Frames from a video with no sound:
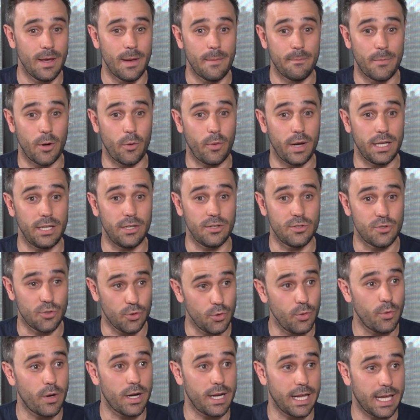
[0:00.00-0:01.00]
but when you
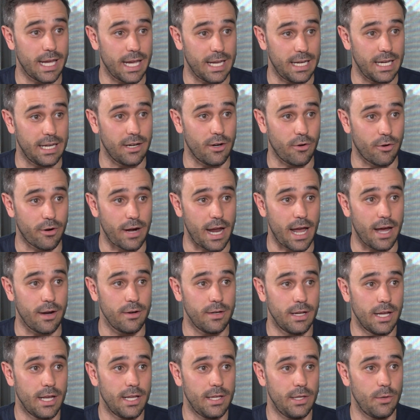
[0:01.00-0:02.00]
do want to get in or out,
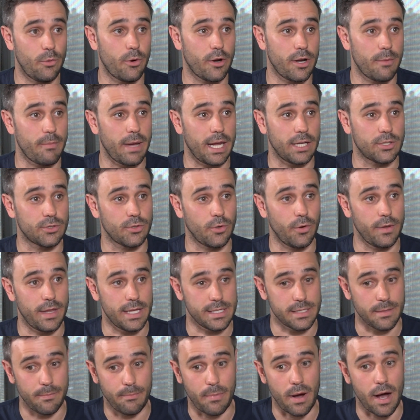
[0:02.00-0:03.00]
you want to make sure
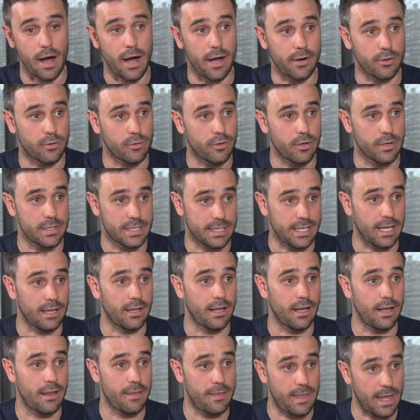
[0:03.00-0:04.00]
there's a buyer or a
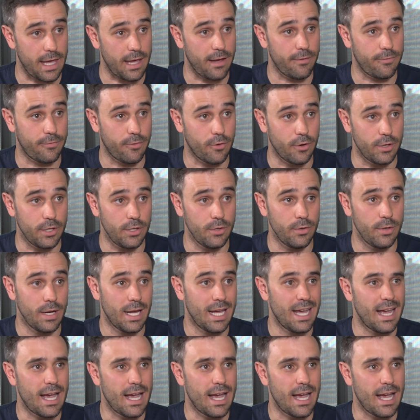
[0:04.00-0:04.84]
seller there for you,